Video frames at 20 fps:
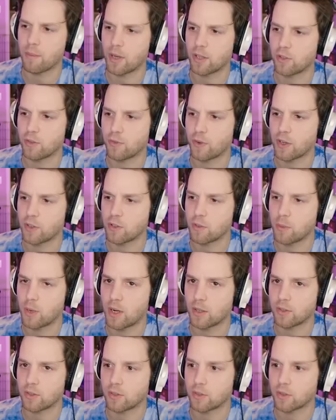that makes you fight two
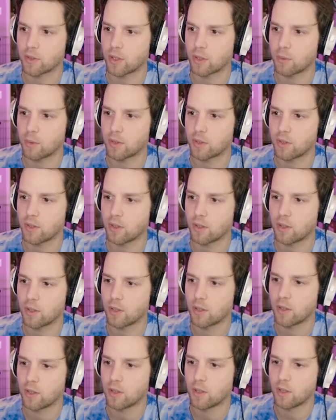bosses? Or like, what's the...
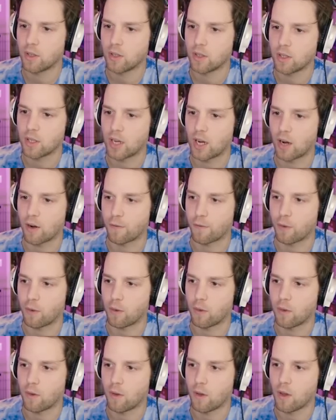Careful.
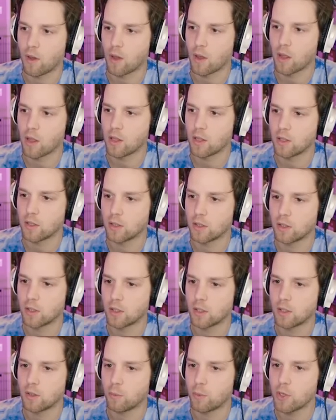
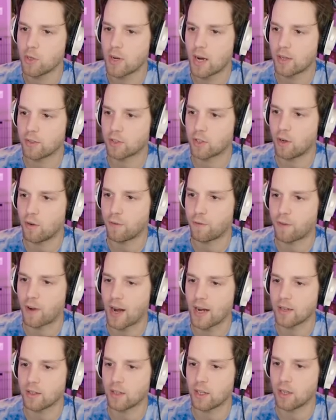Will you guys go
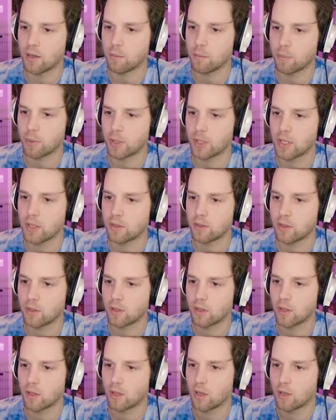fight him, please?
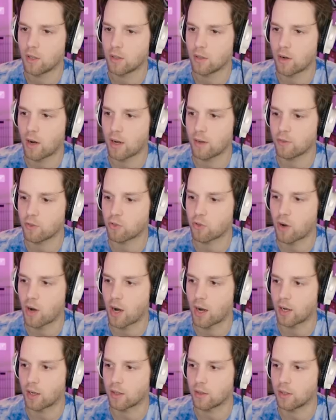They're not even
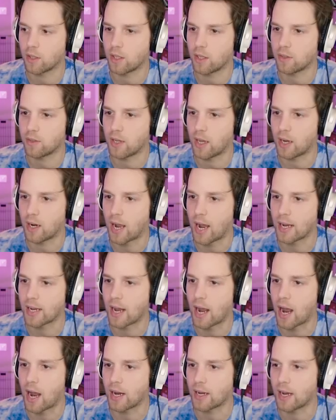trying. Look, he's dead. I,
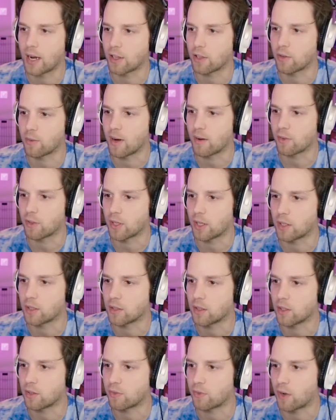I gotta do everything.
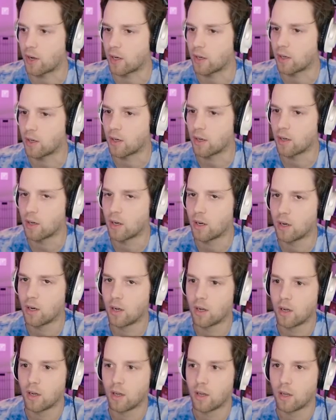That's fine.
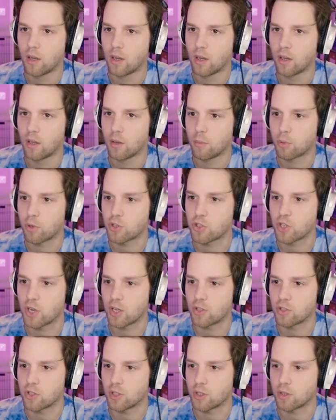
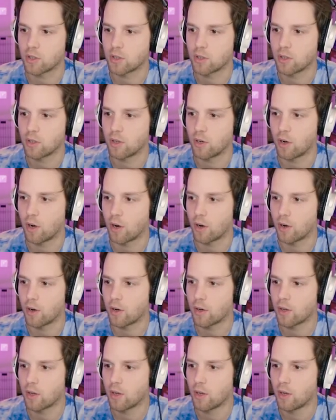Appreciate you,
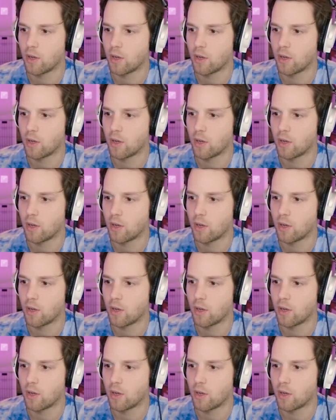nerd.